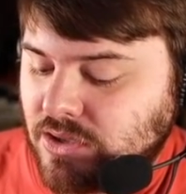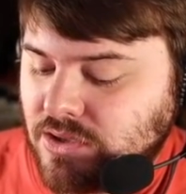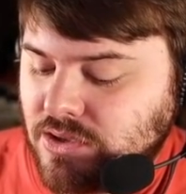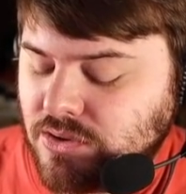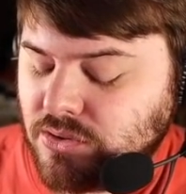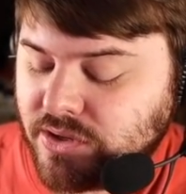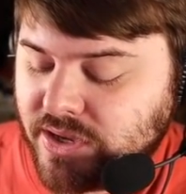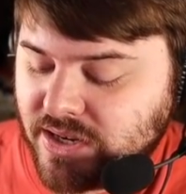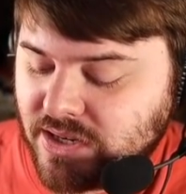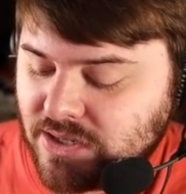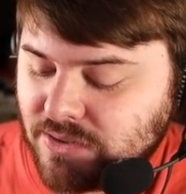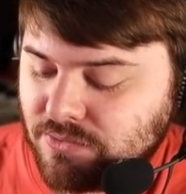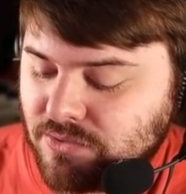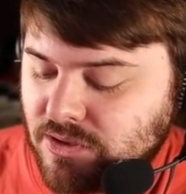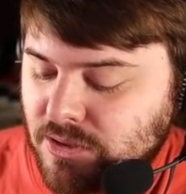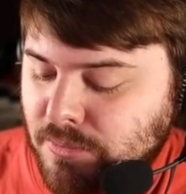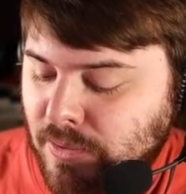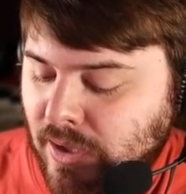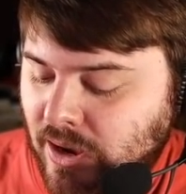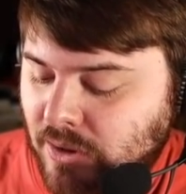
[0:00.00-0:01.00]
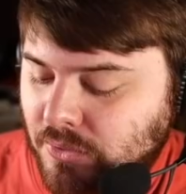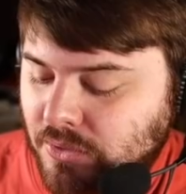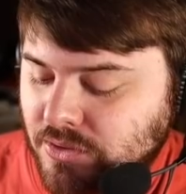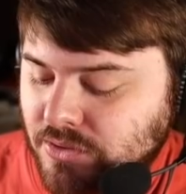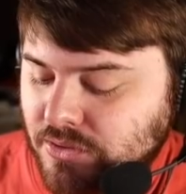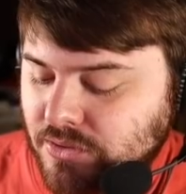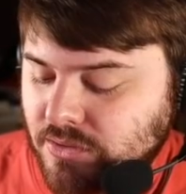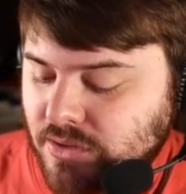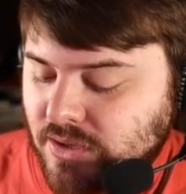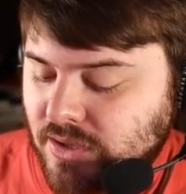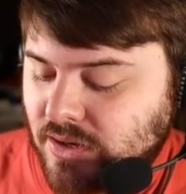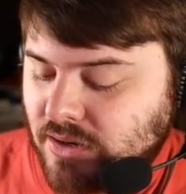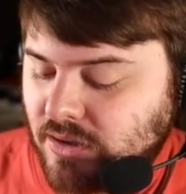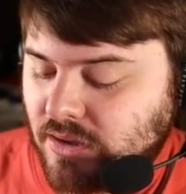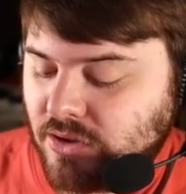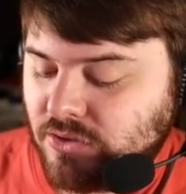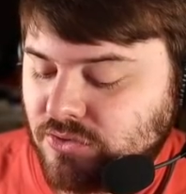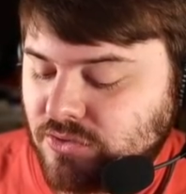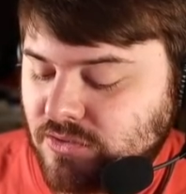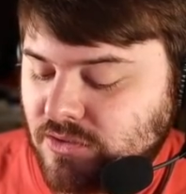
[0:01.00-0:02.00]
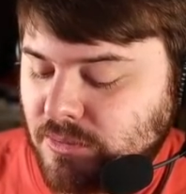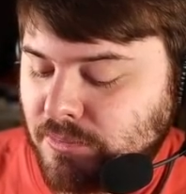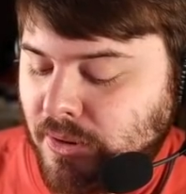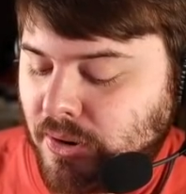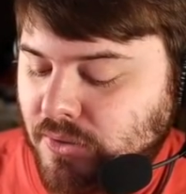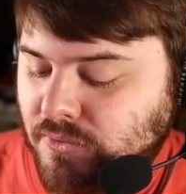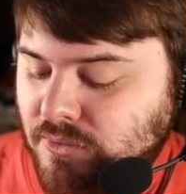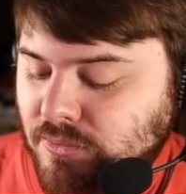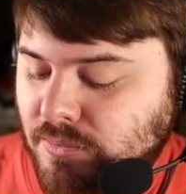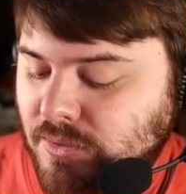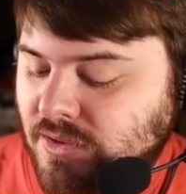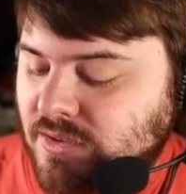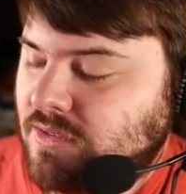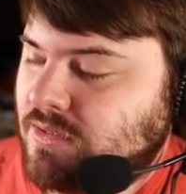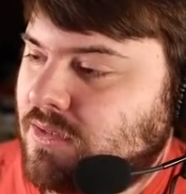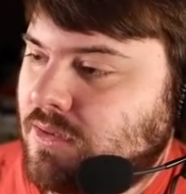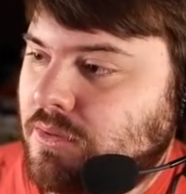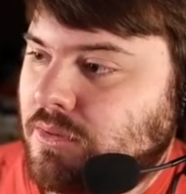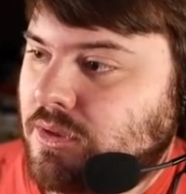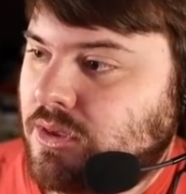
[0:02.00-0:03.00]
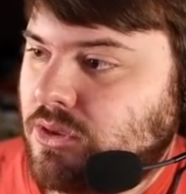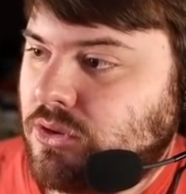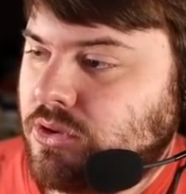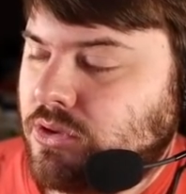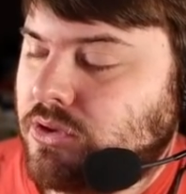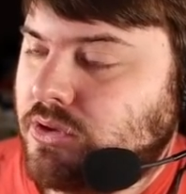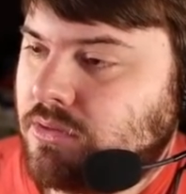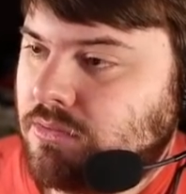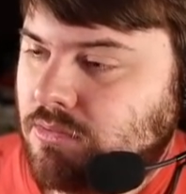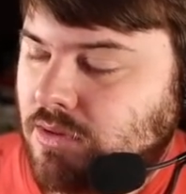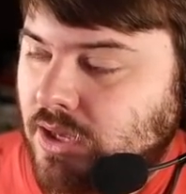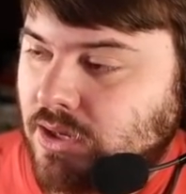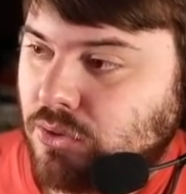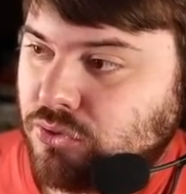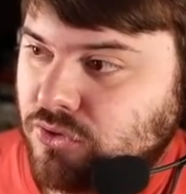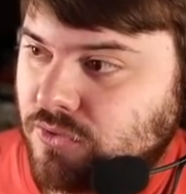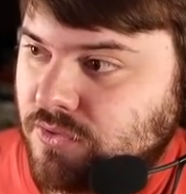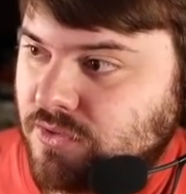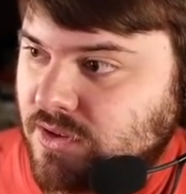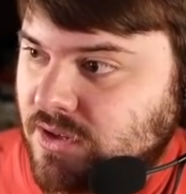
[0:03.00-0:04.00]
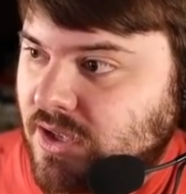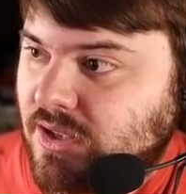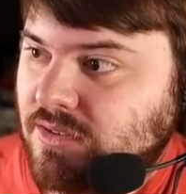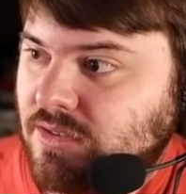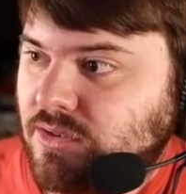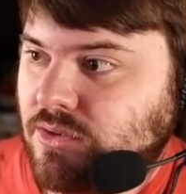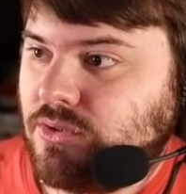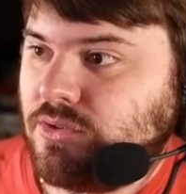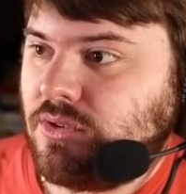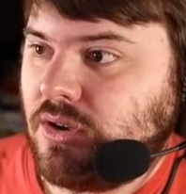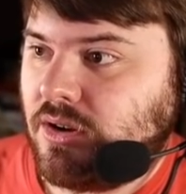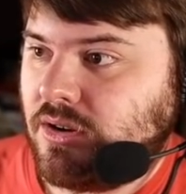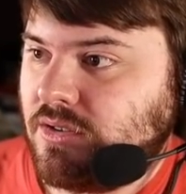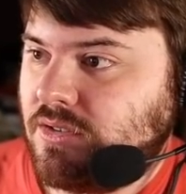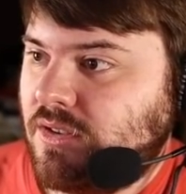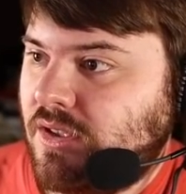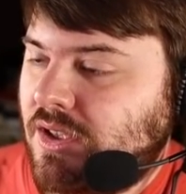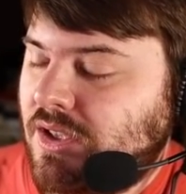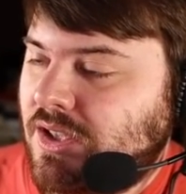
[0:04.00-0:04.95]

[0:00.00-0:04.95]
You'll get enough Z-Power, you'll get 100 Z-Power from this, so you'll get Ultra Vegeta at 0 stars.